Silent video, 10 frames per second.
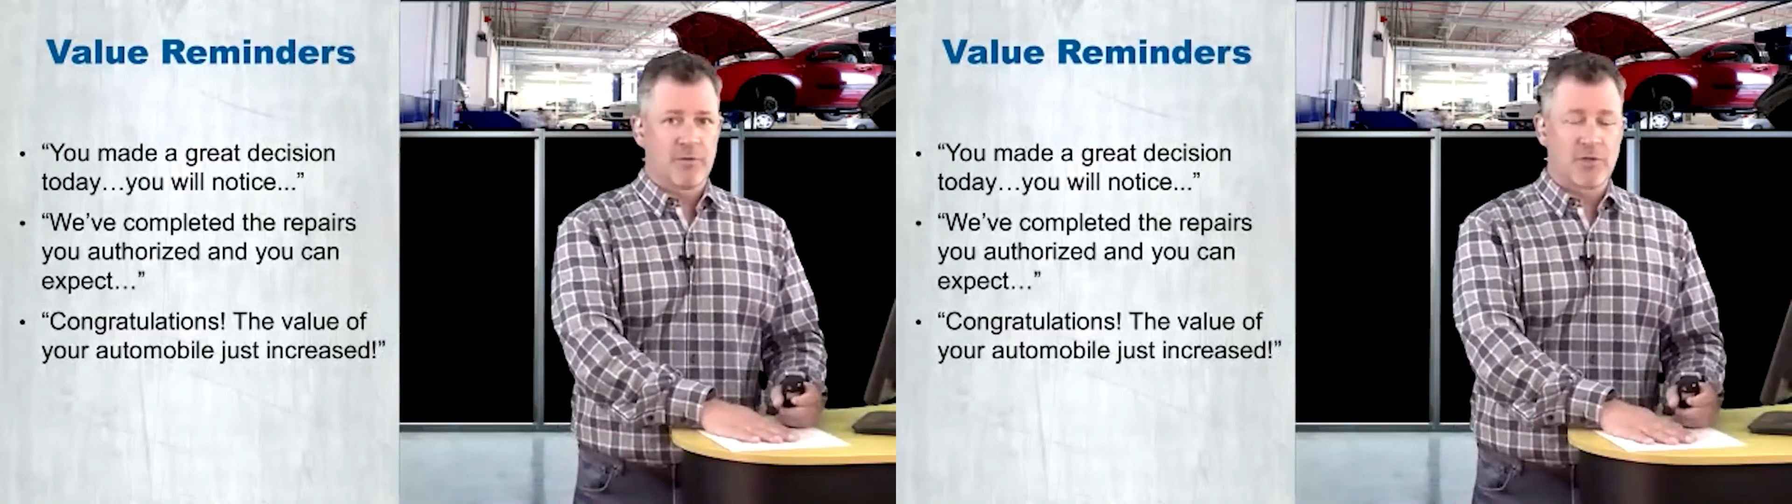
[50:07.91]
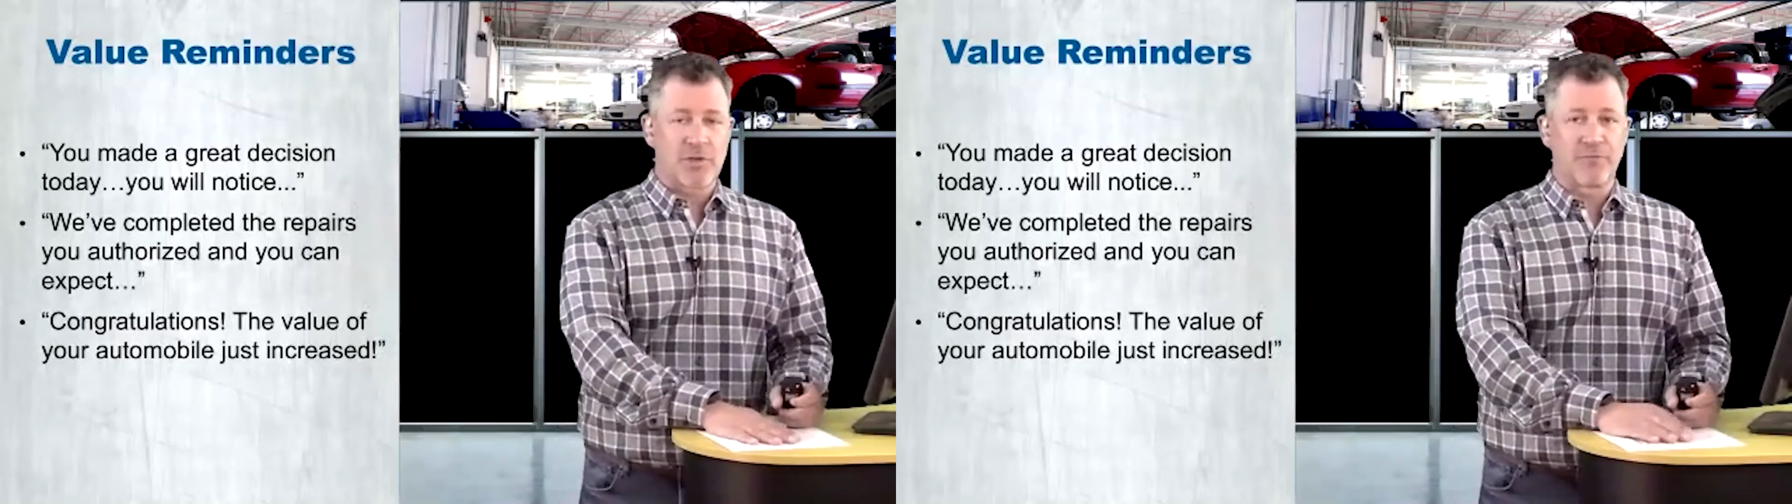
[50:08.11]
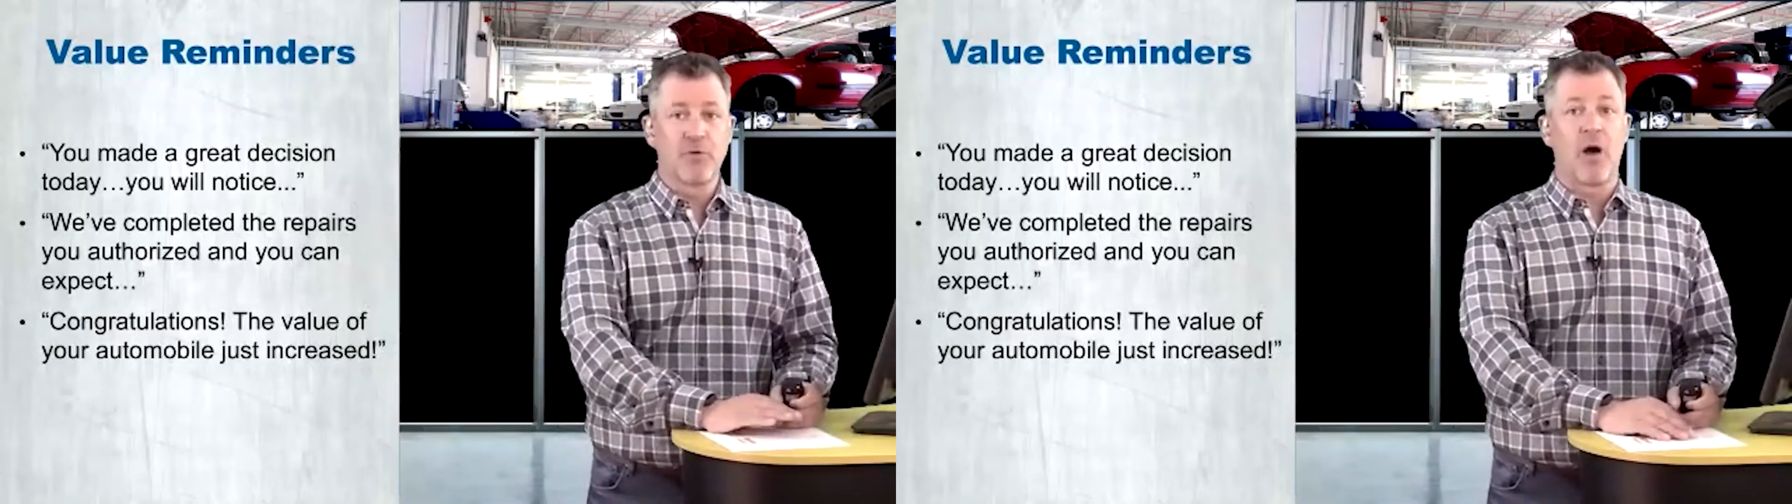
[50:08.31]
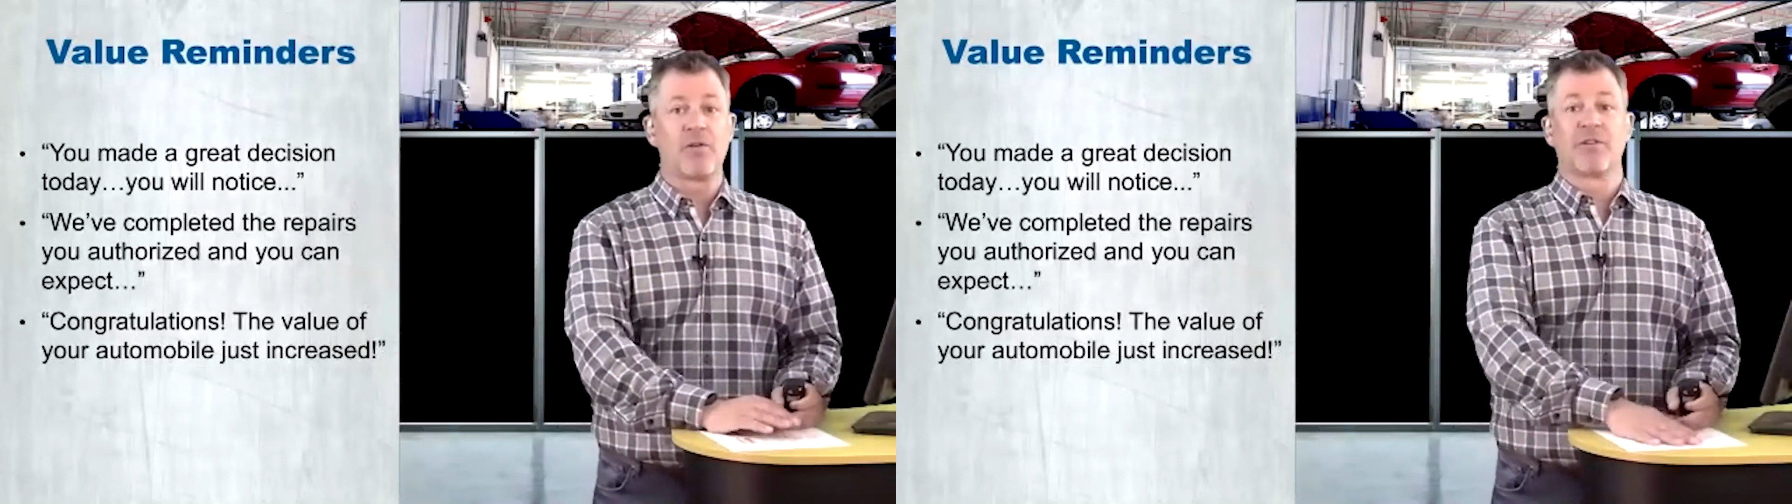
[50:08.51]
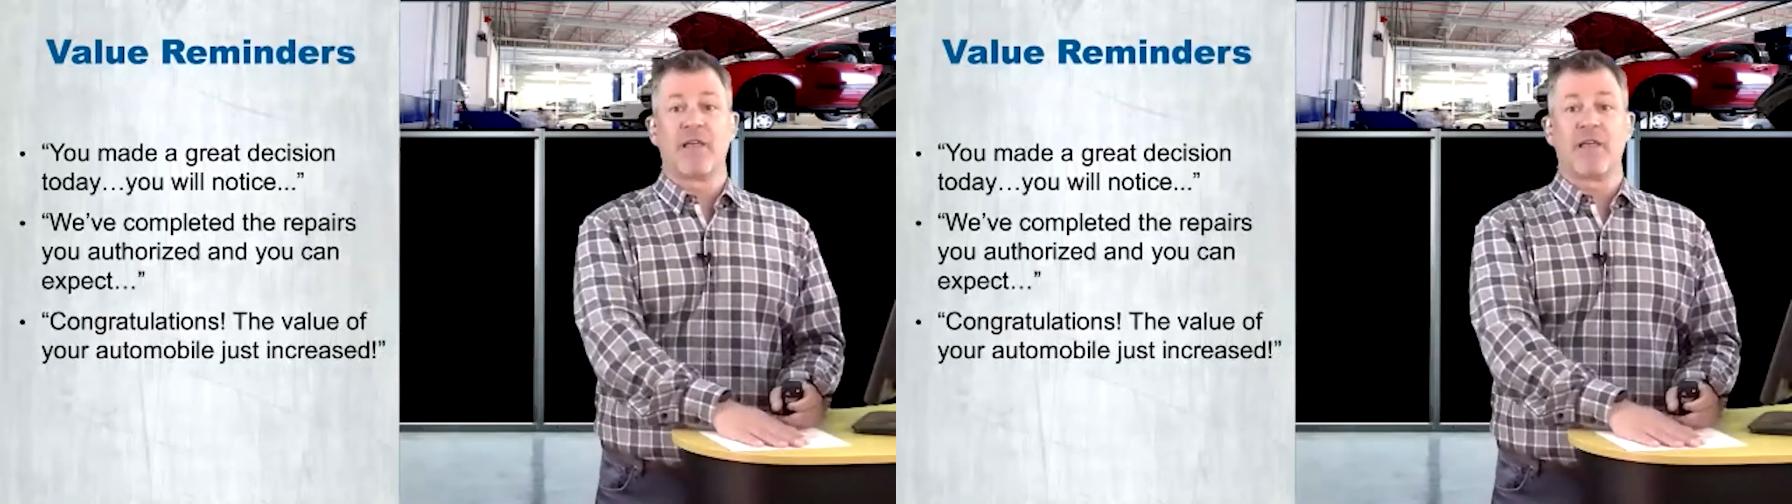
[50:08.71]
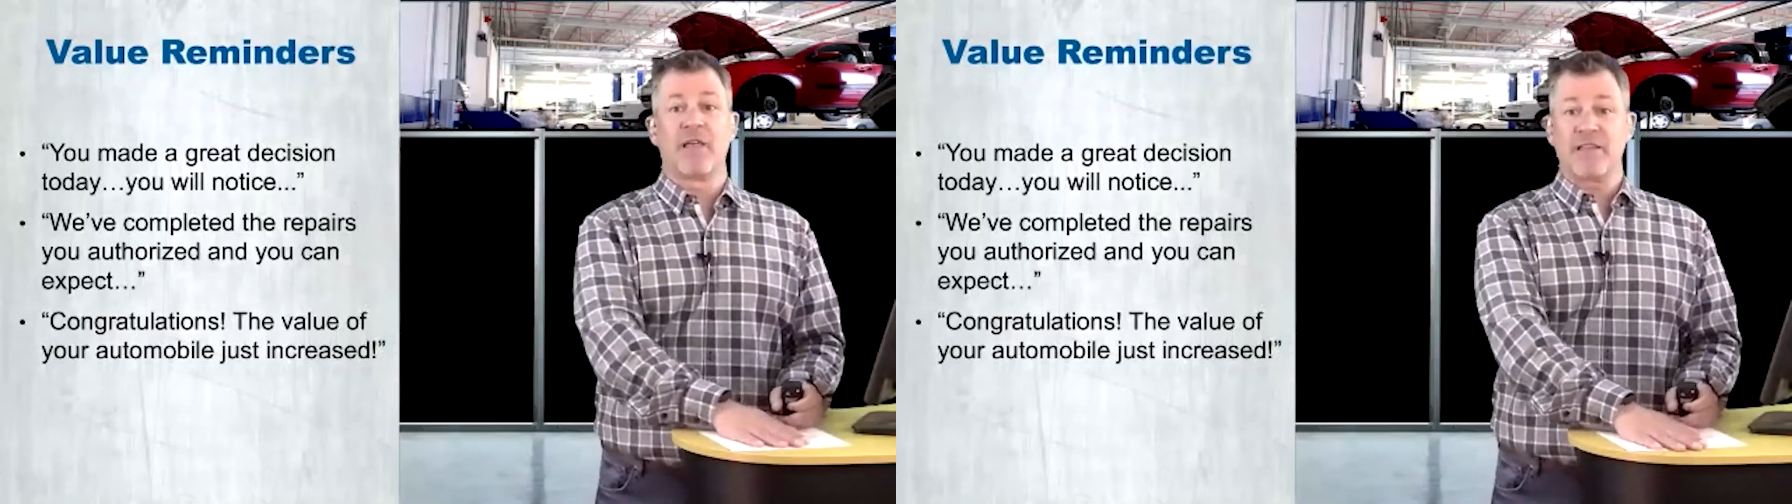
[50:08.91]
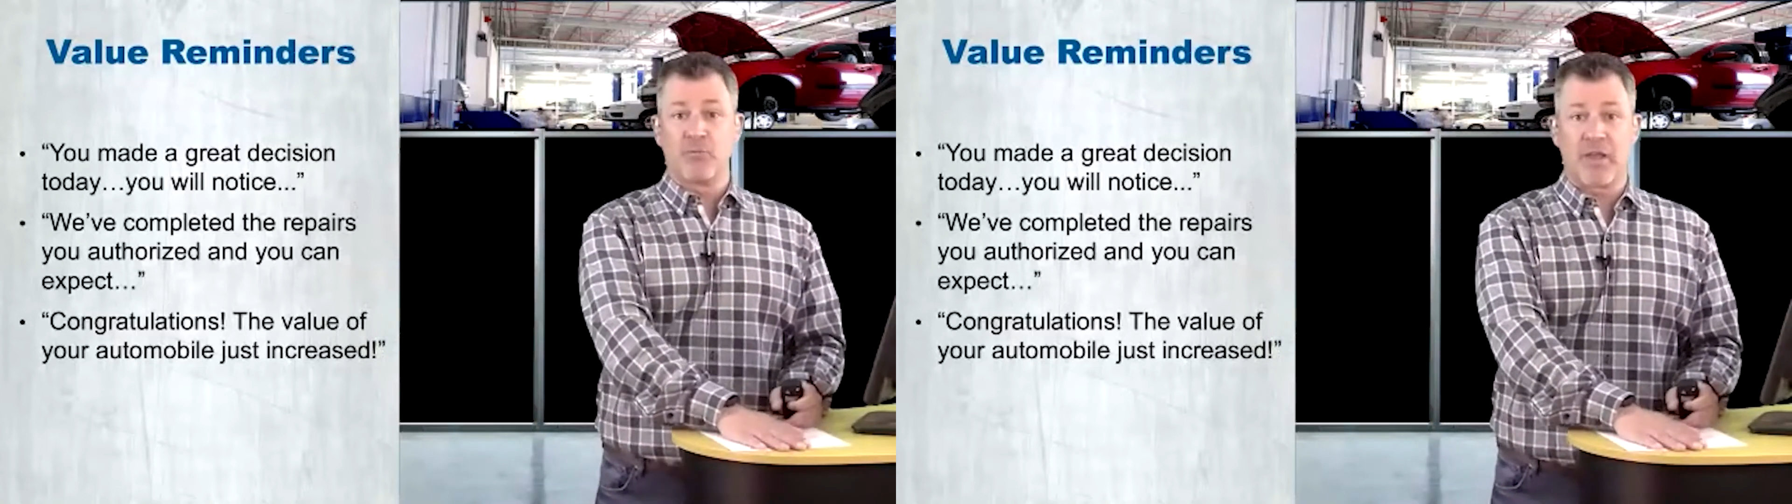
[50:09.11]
just a few dollars less